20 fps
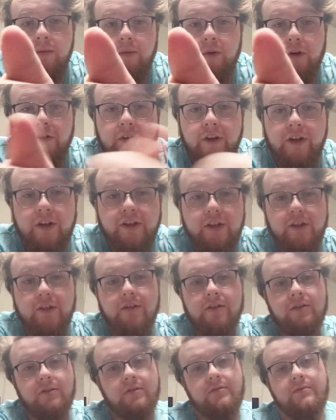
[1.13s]

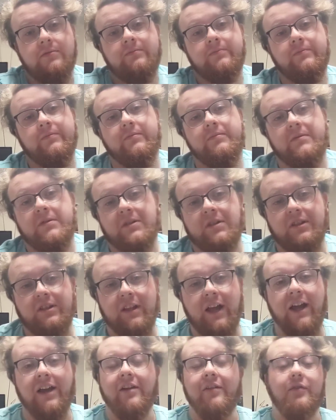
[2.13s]
motivation,
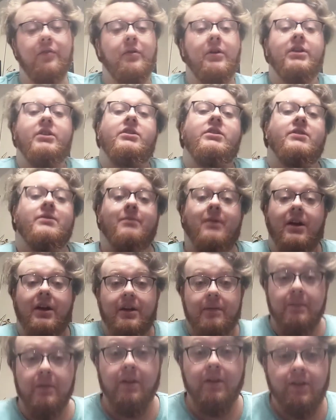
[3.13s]
the lack of which is
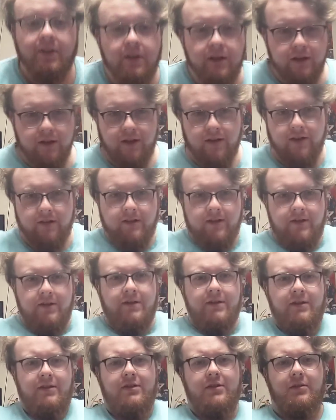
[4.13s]
why I'm
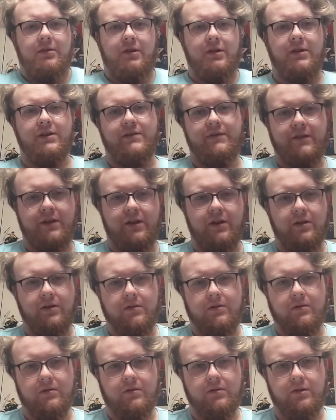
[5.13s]
doing this
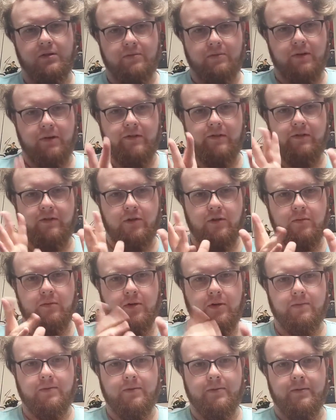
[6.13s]
video with my phone
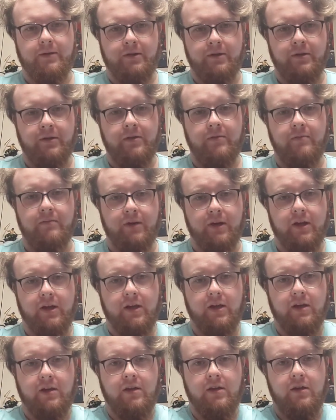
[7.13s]
popped up on
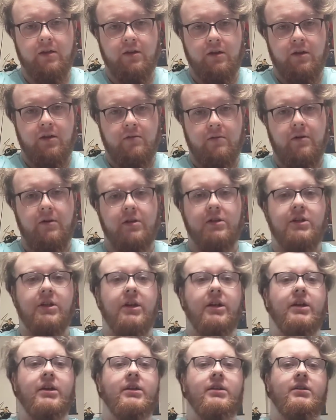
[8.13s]
my computer
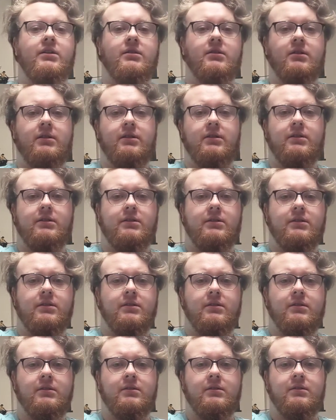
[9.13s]
chair.
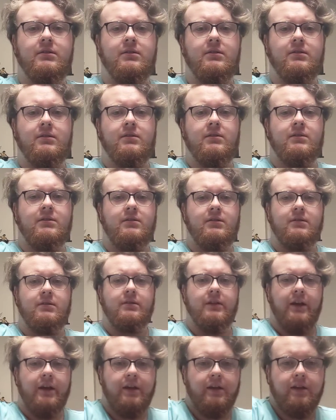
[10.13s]
And
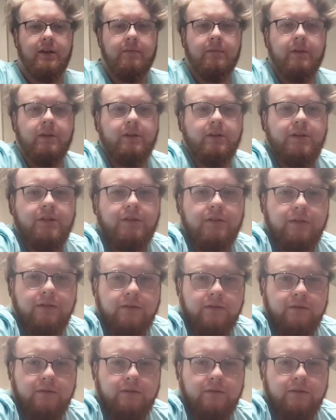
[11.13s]
that, let me just...